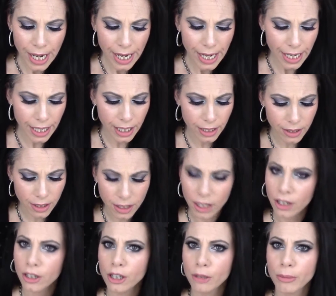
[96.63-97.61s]
And did I
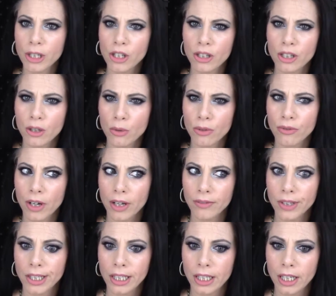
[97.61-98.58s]
already mention these were five
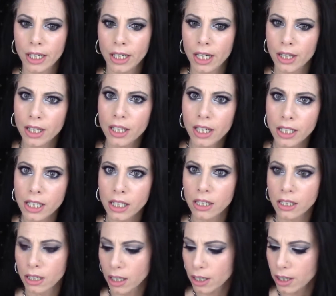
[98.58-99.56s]
ninety-nine? I think I
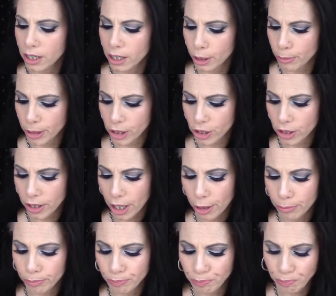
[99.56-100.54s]
did. I think I mentioned
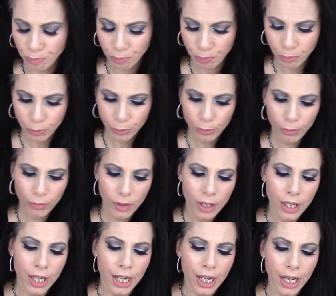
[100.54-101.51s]
that.
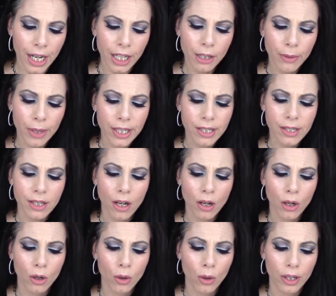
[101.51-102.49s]
Anyway,
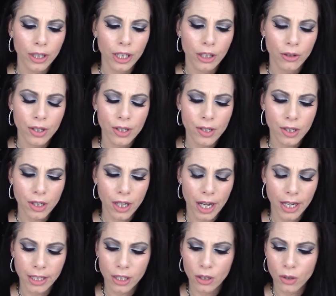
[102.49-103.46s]
so, you know, this
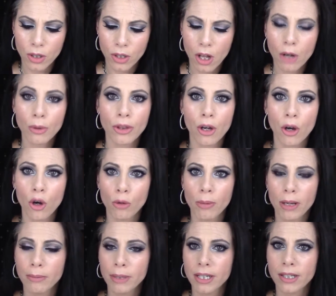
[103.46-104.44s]
kind of goes along with the whole
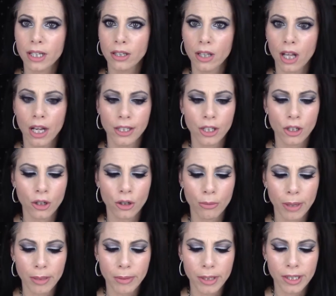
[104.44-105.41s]
Baby Skin line. You know, the
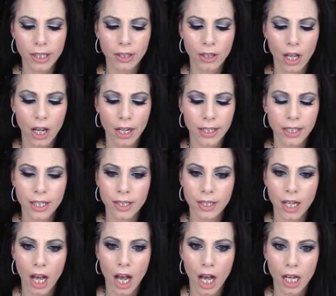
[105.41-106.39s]
Baby Skin line has
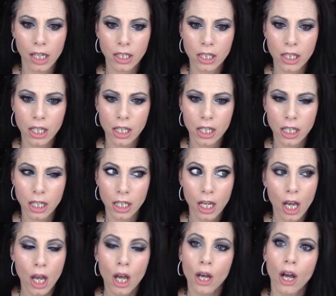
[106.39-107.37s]
got the
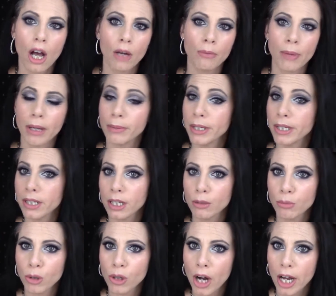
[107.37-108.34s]
uh, Baby
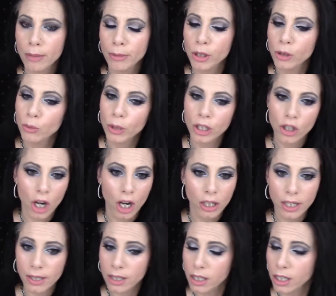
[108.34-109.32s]
Skin Primer, which
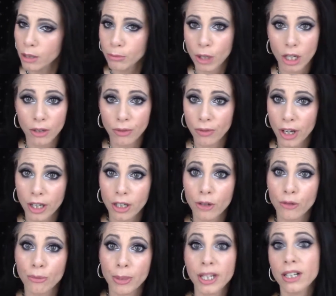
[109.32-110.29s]
honestly I'm not a fan
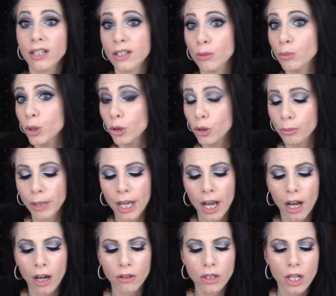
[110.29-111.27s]
of because it broke me
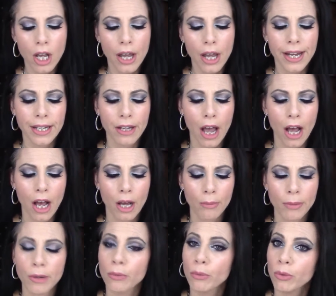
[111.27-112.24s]
out.
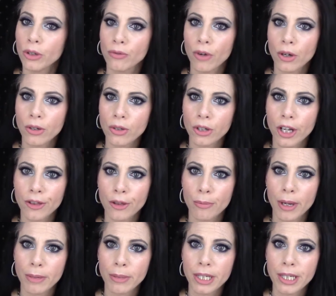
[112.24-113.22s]
Um, you've also got the
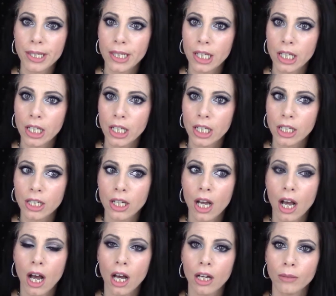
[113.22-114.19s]
Baby Skin
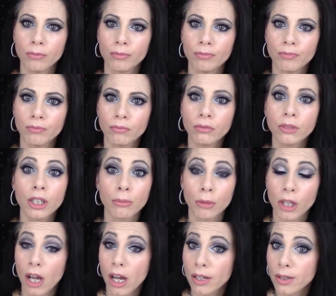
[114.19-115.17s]
um, lip
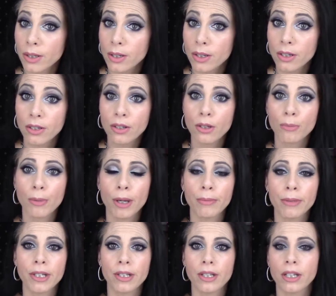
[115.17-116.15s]
glosses, the
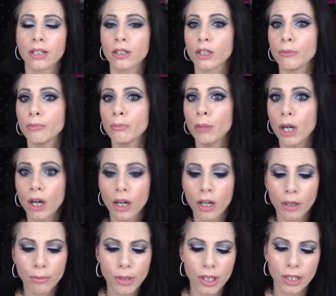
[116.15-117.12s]
Baby Skin lip
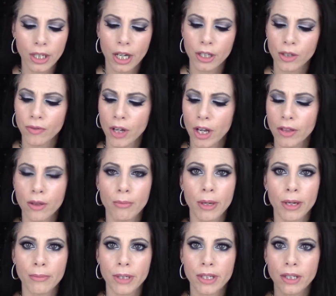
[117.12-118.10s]
balms, and now you've got the
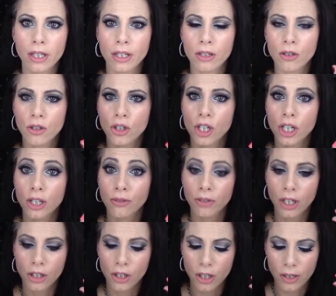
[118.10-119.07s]
Baby Skin cheek
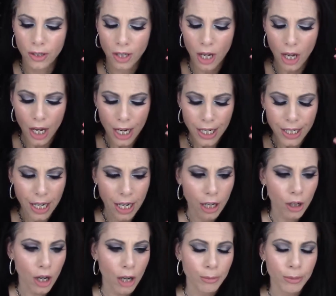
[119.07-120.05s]
flushes.
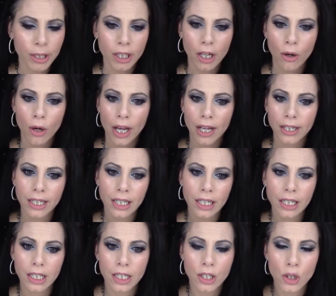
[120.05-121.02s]
Now I'm going to go ahead and
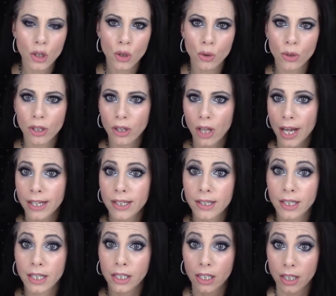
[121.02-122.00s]
get into the likes
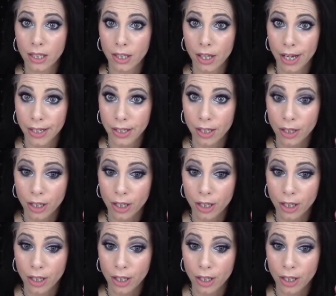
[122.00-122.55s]
and the dislikes of